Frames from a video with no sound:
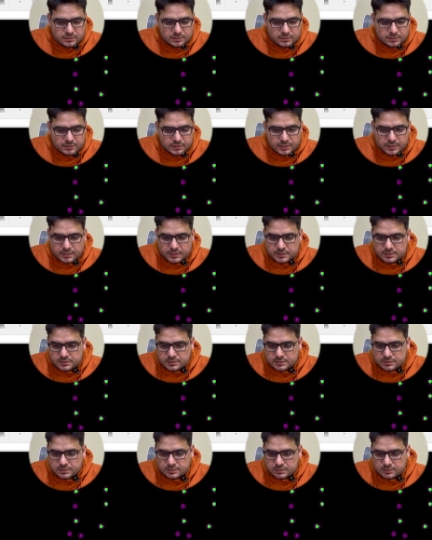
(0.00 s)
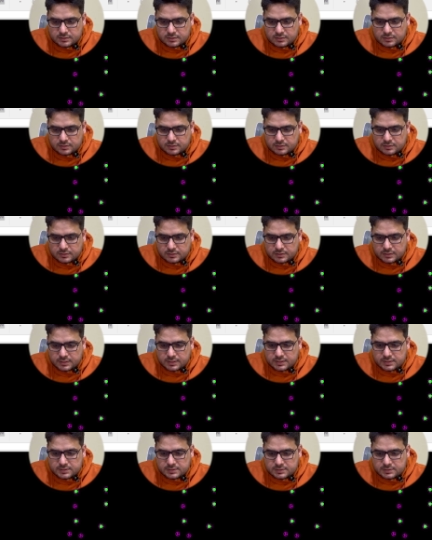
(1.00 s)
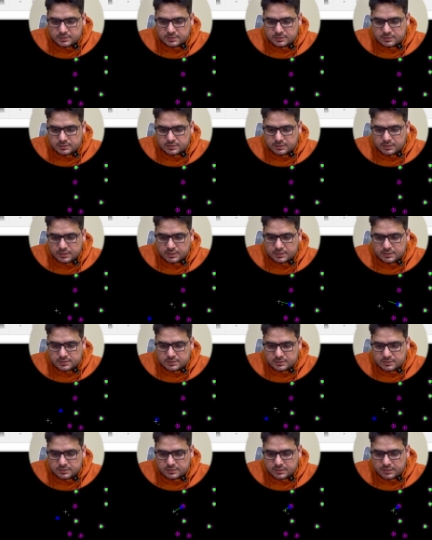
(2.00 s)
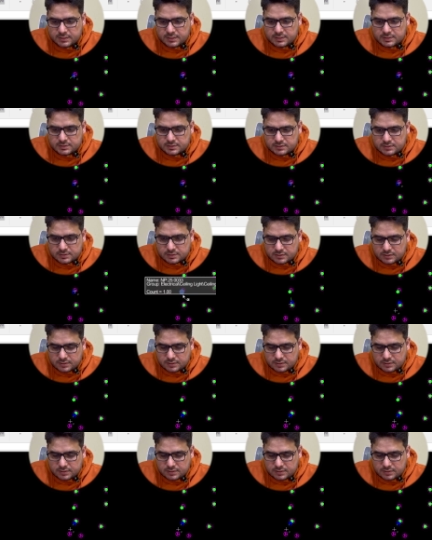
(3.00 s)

this, this, this, this,